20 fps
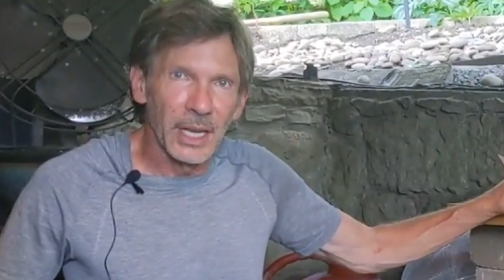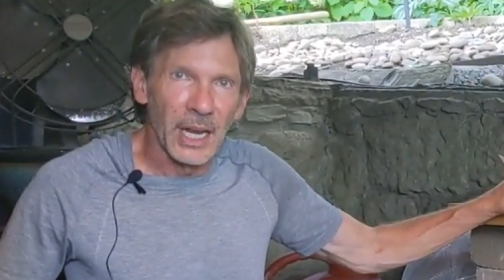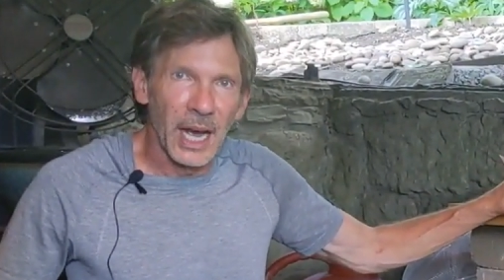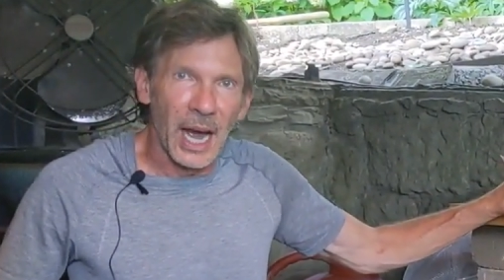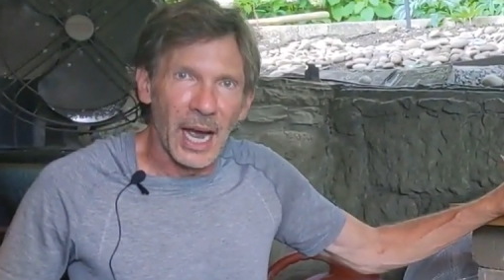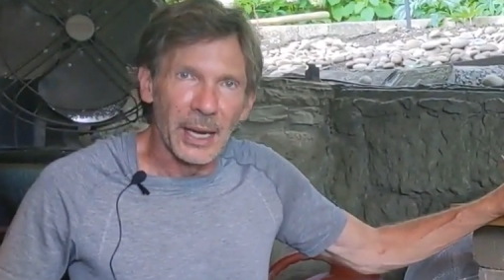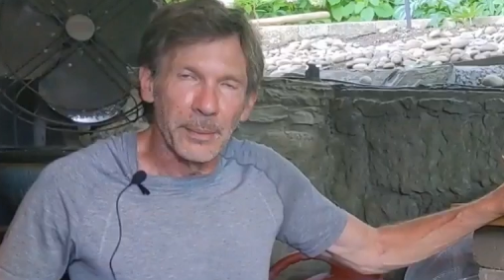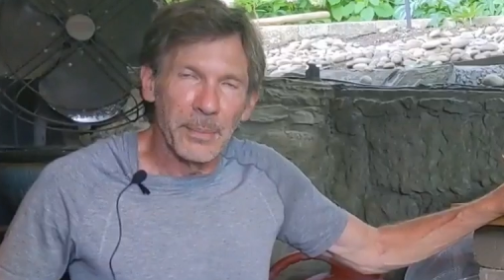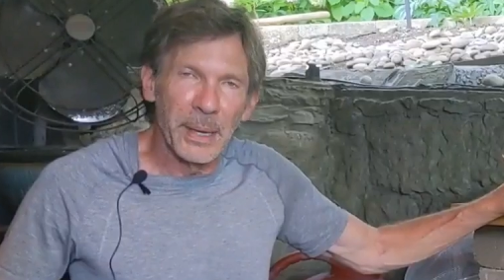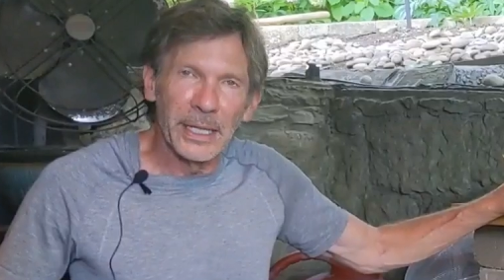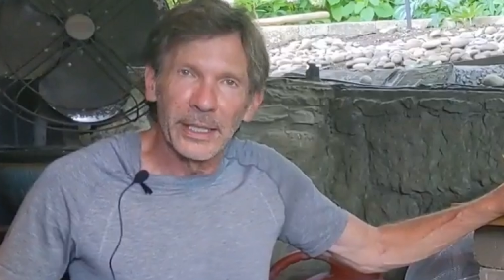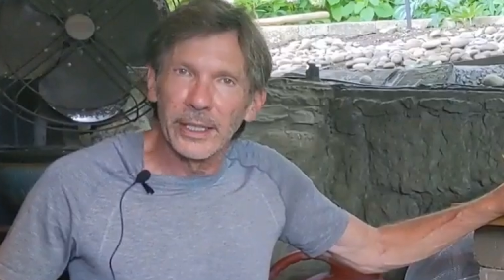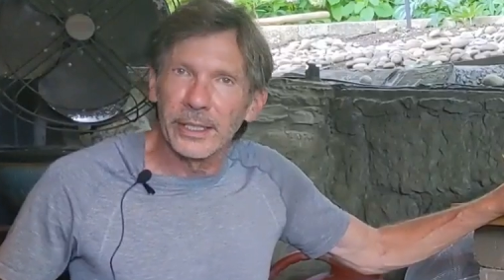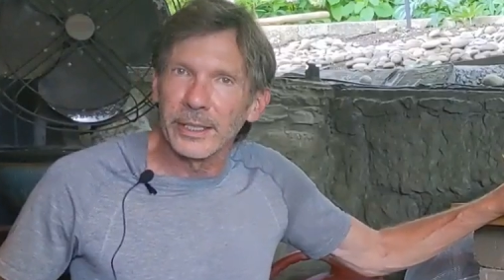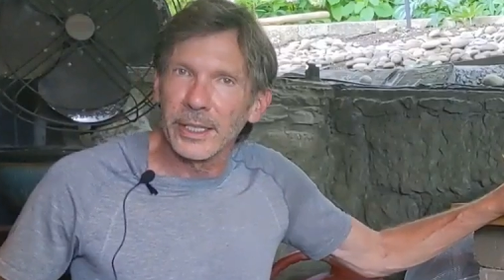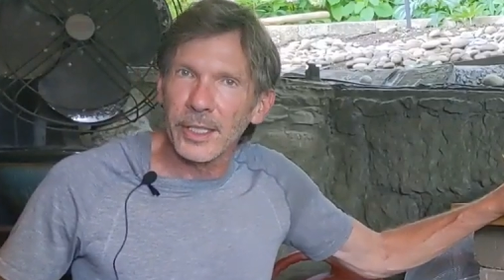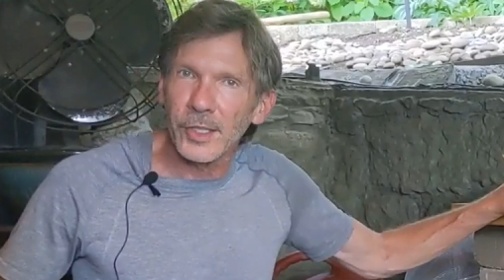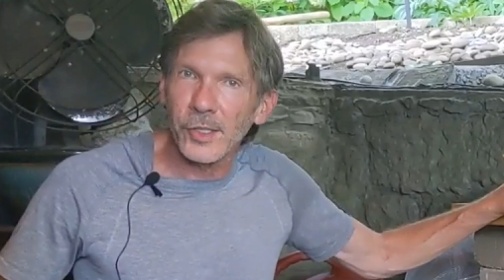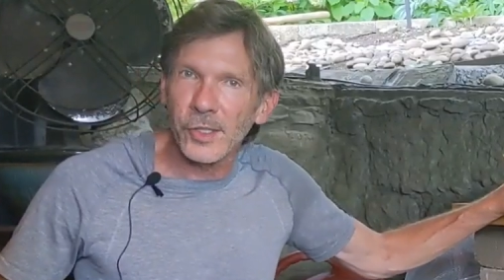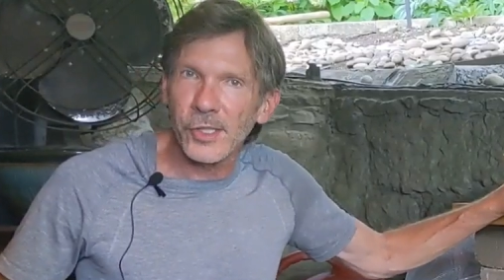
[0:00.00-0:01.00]
I made a
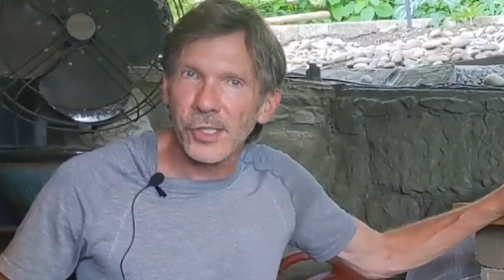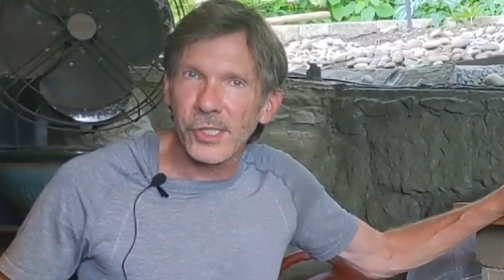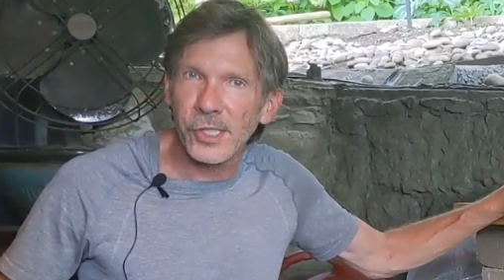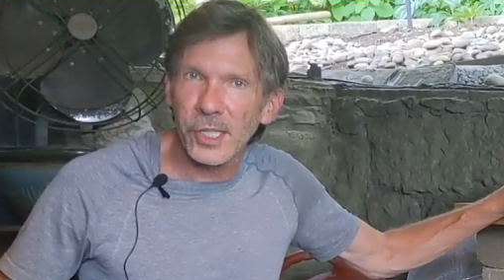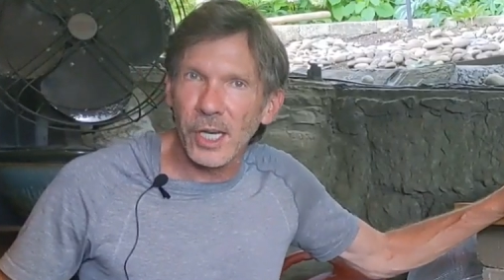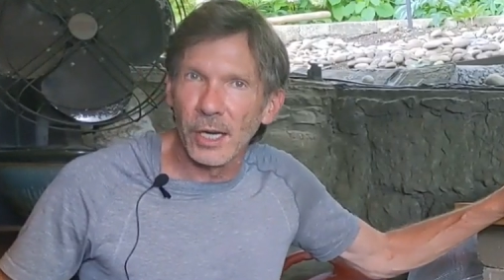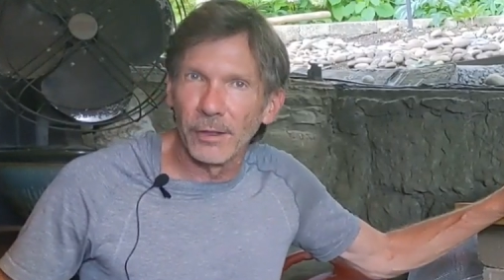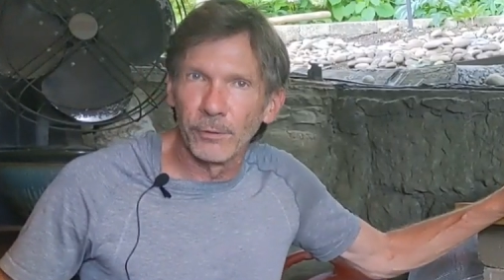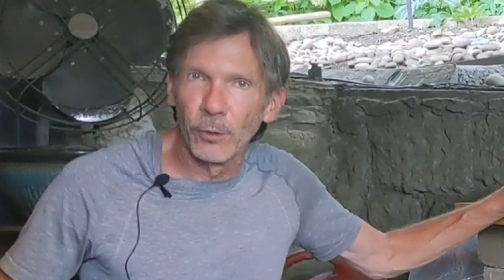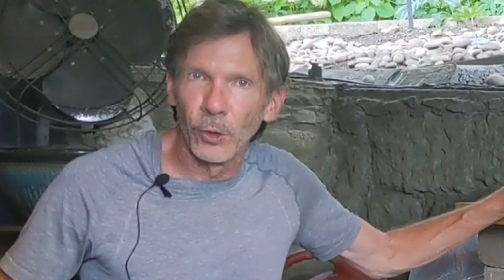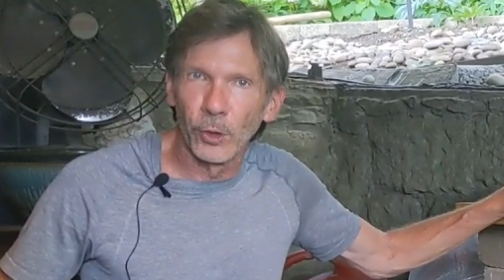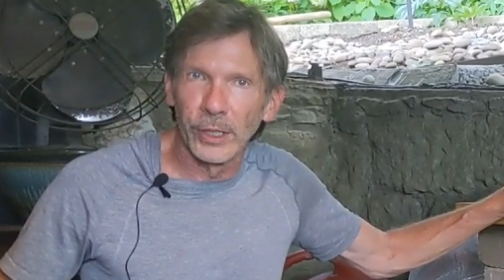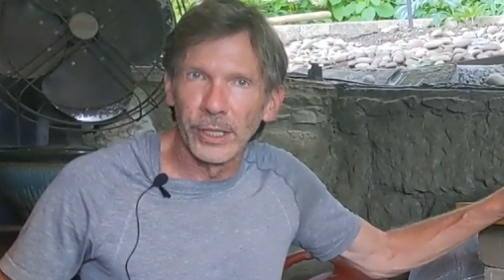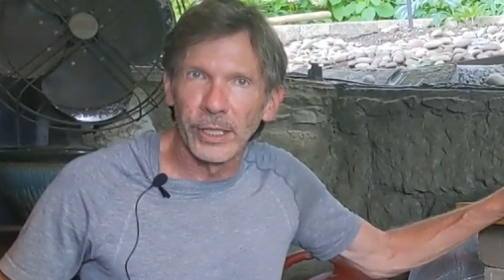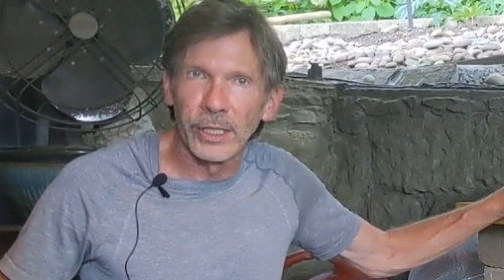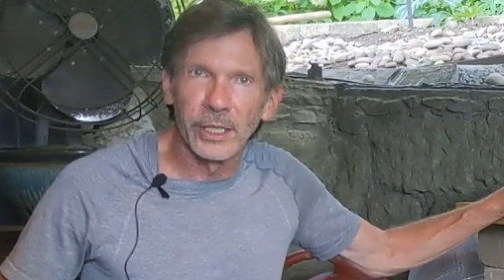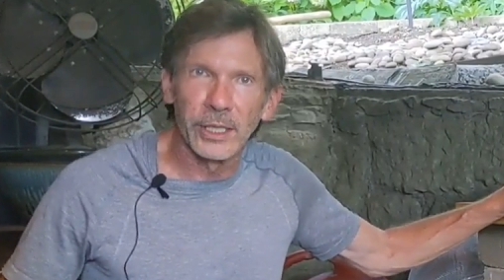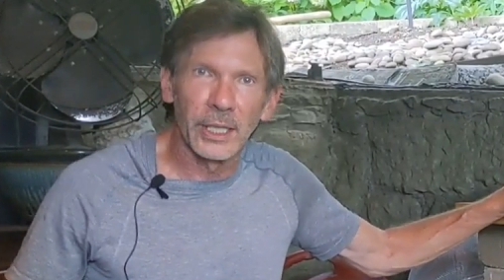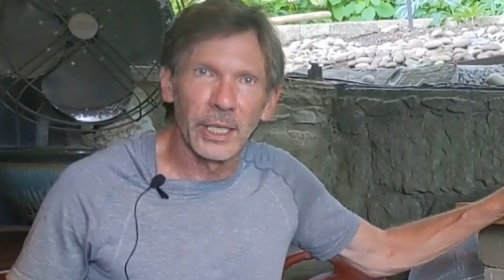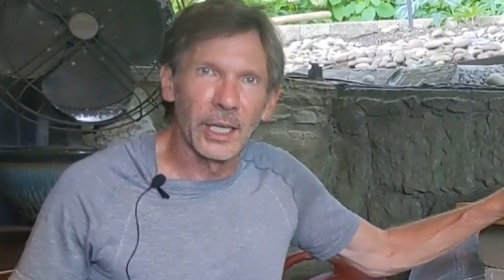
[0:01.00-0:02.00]

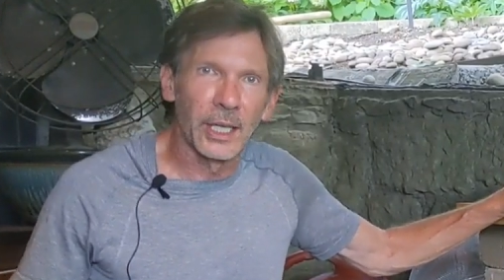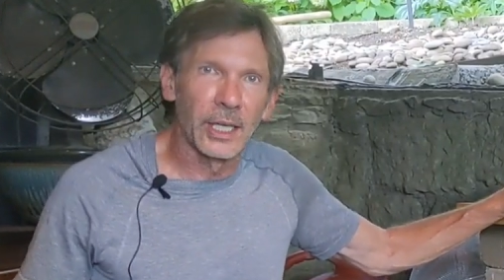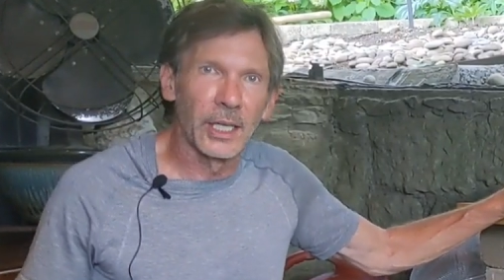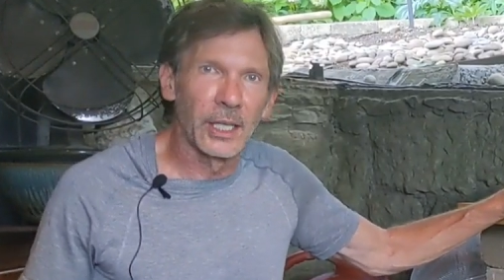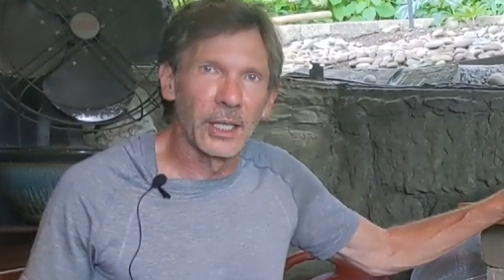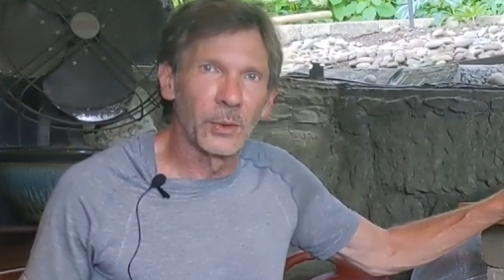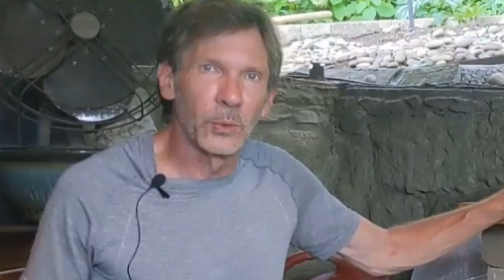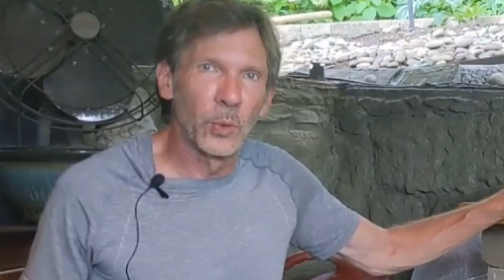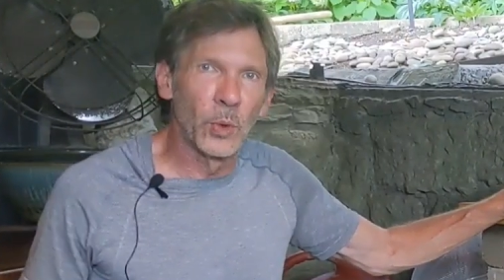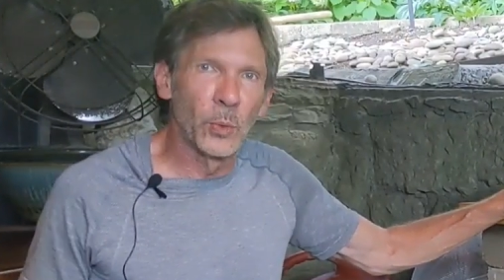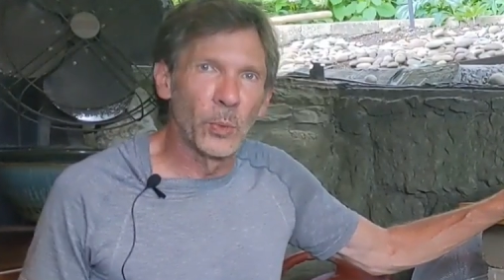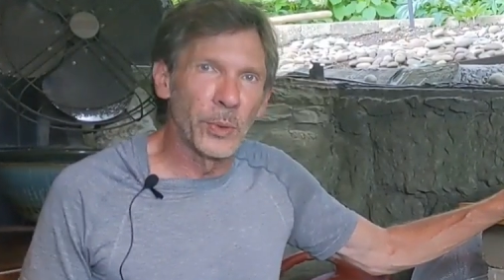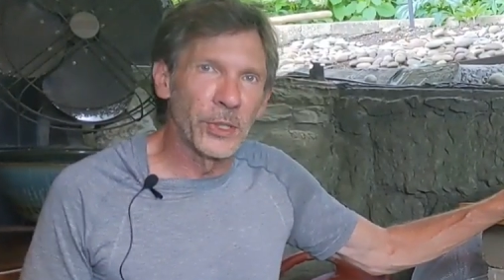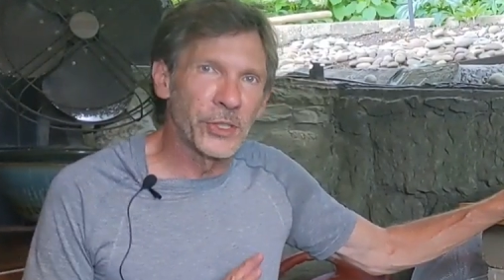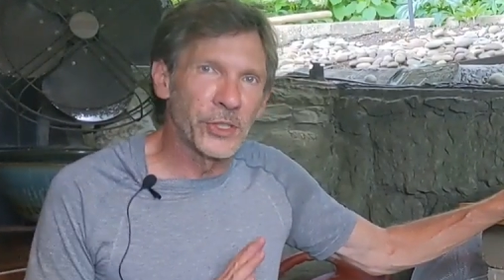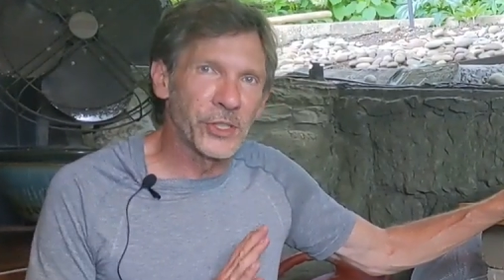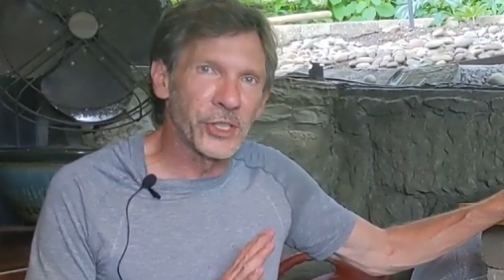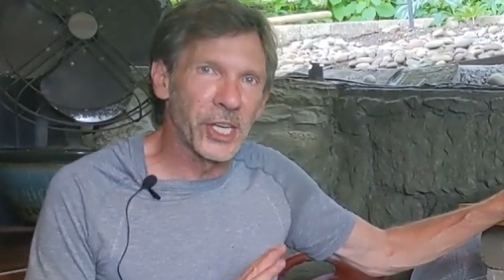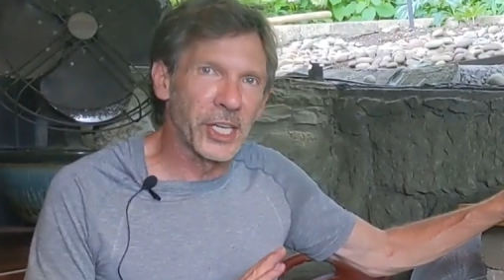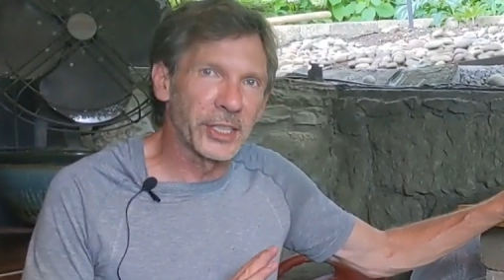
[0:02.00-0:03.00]
discovery when we
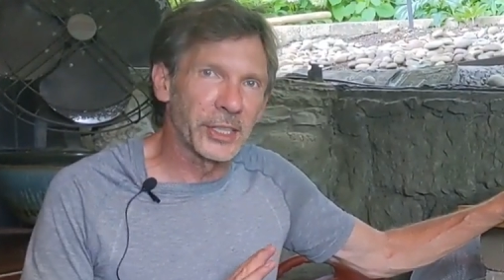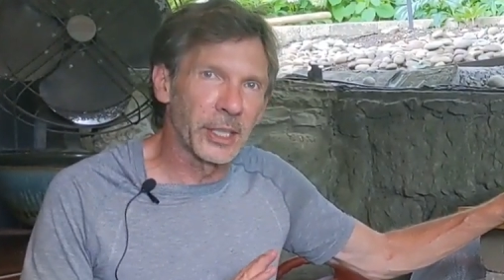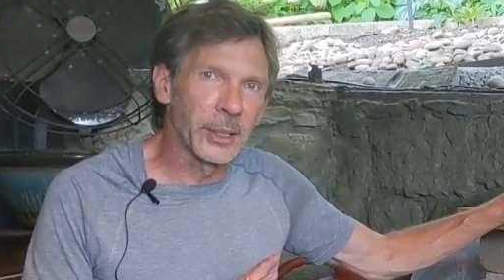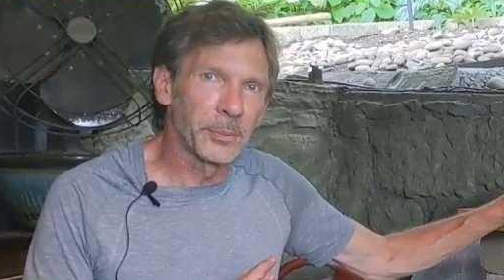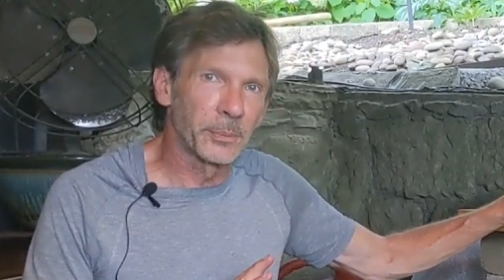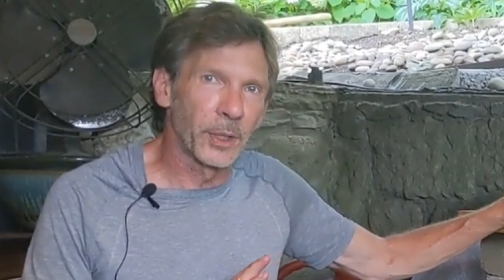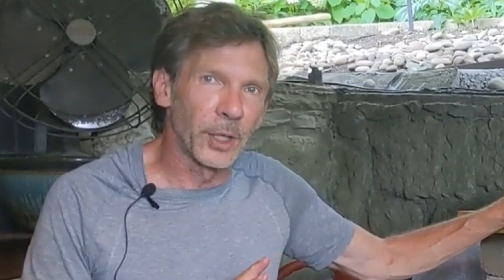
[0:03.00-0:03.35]
set up